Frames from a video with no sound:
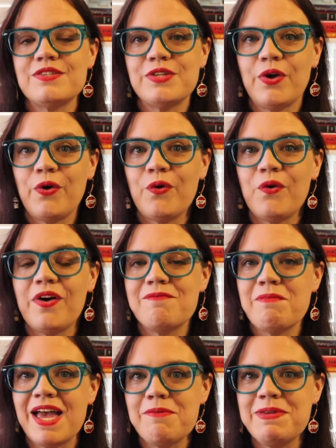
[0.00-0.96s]
So,
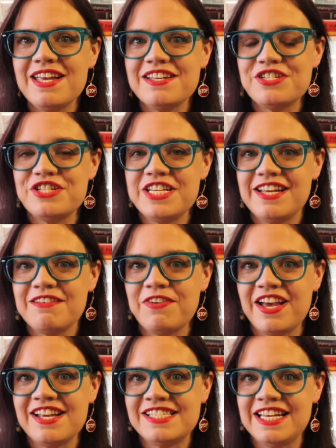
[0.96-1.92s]
my PhD
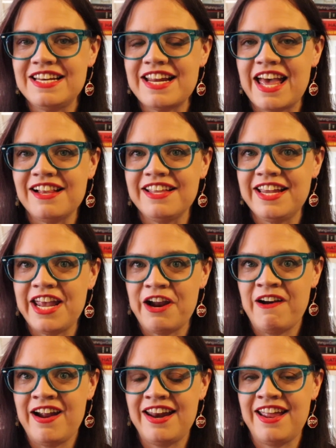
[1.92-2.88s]
advisee, Natalie
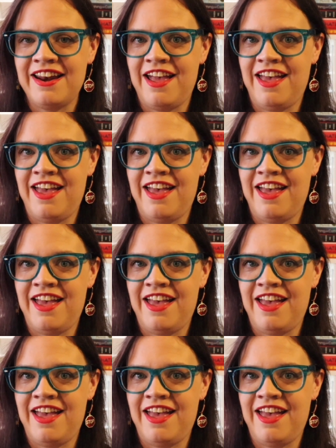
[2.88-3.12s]
Garrett, and